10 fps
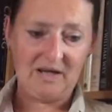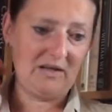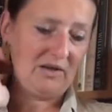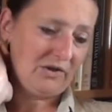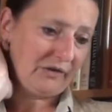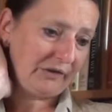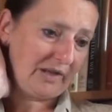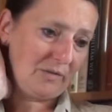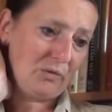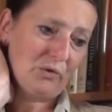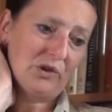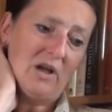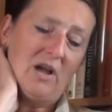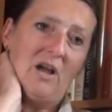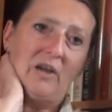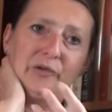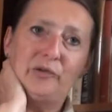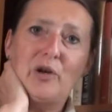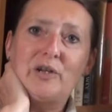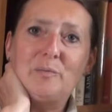non-disabled.
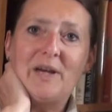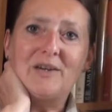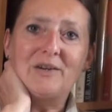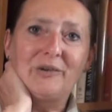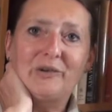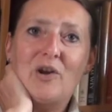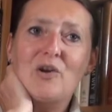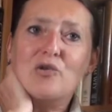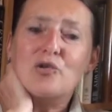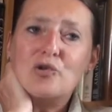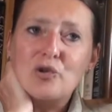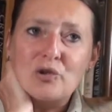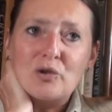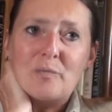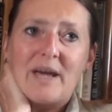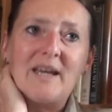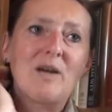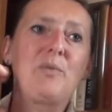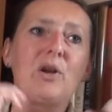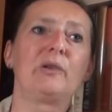Sturdy beggars shouldn't beg
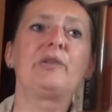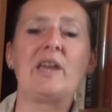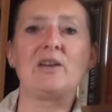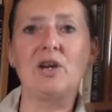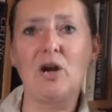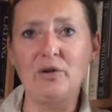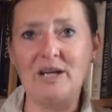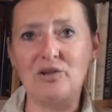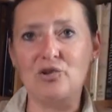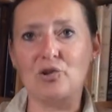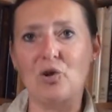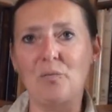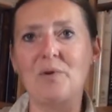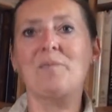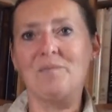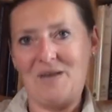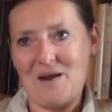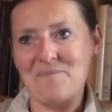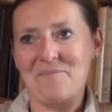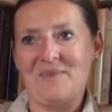because they can go and get a job,
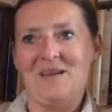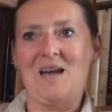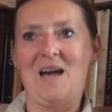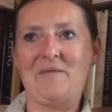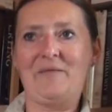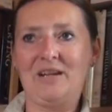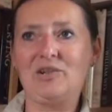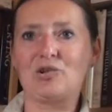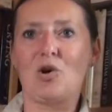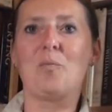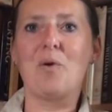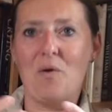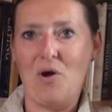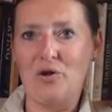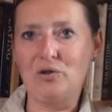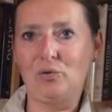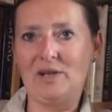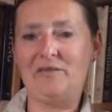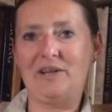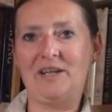get a job, earn your
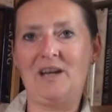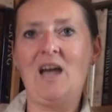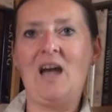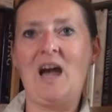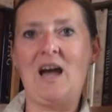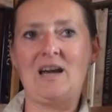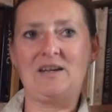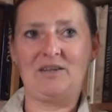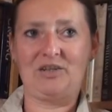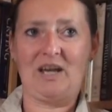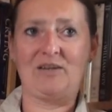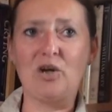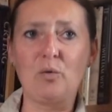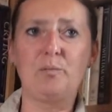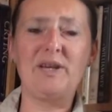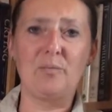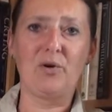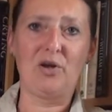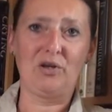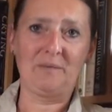living, and don't be a
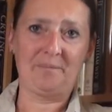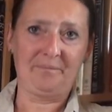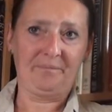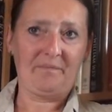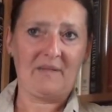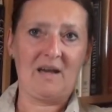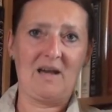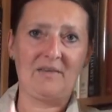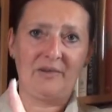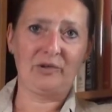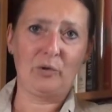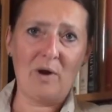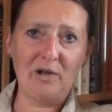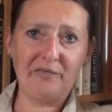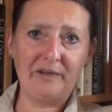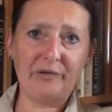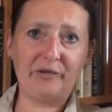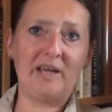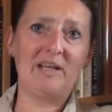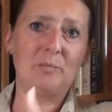burden. There's no welfare
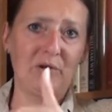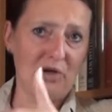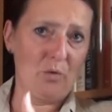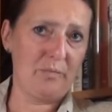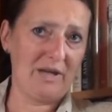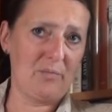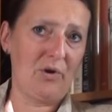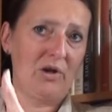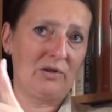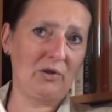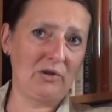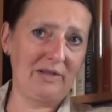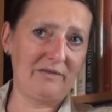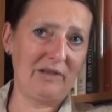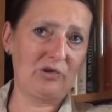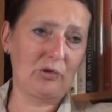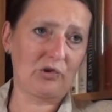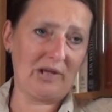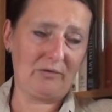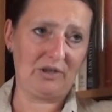state, but don't be a burden on individual
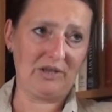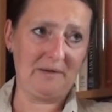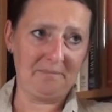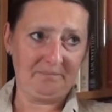charity.